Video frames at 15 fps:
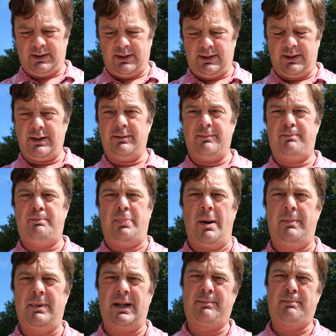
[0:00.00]
your
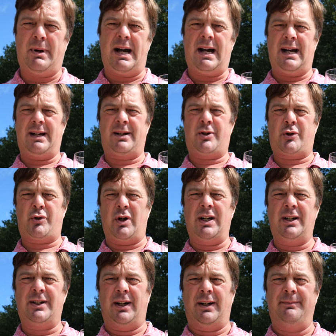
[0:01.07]
public park
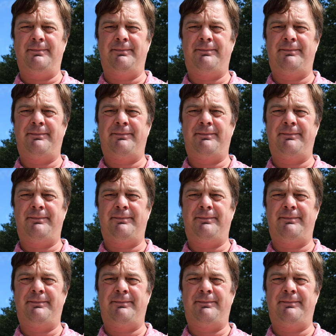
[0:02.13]
drinker.